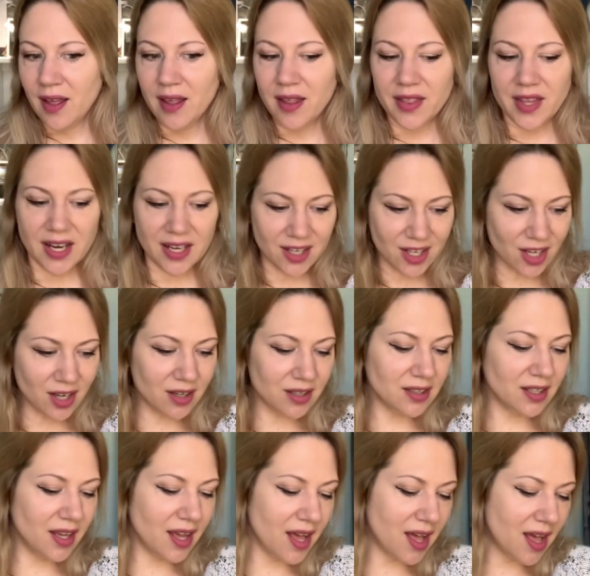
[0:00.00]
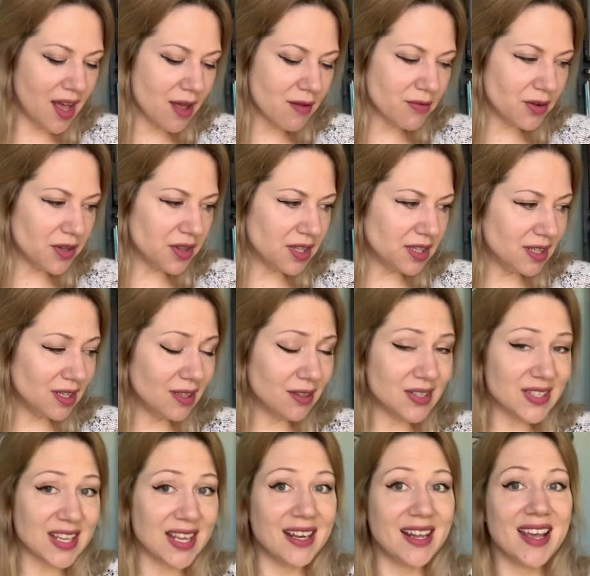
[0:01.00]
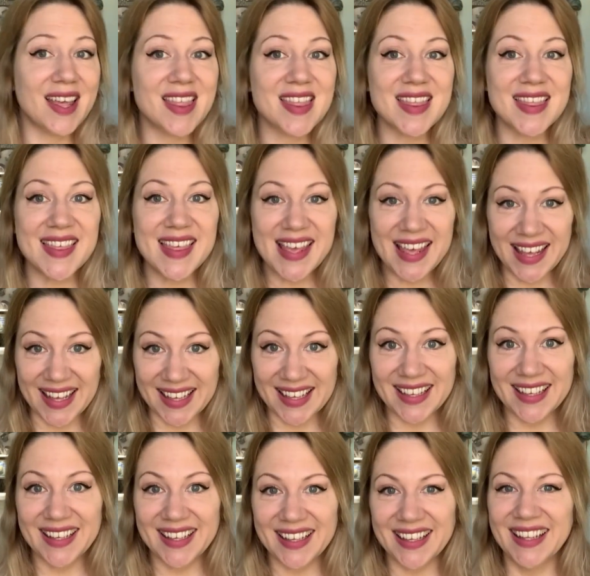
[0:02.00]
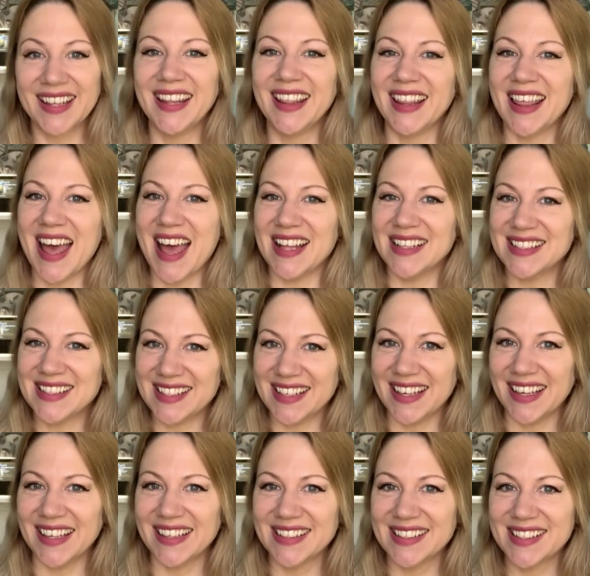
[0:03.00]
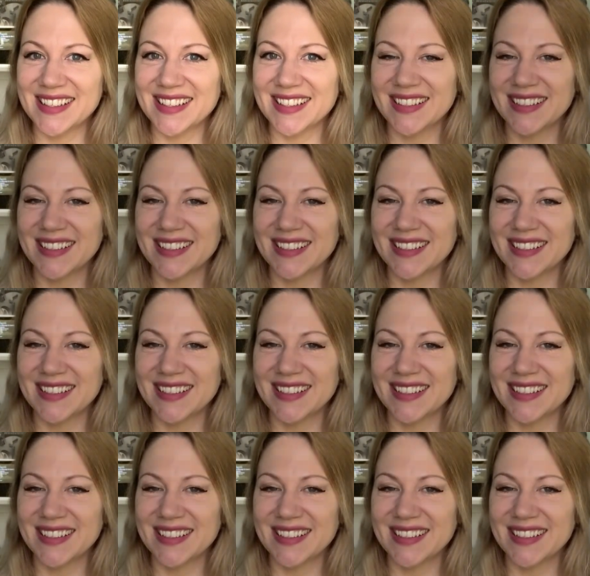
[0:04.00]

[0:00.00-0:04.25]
that I currently have on the needles, and I think that's it.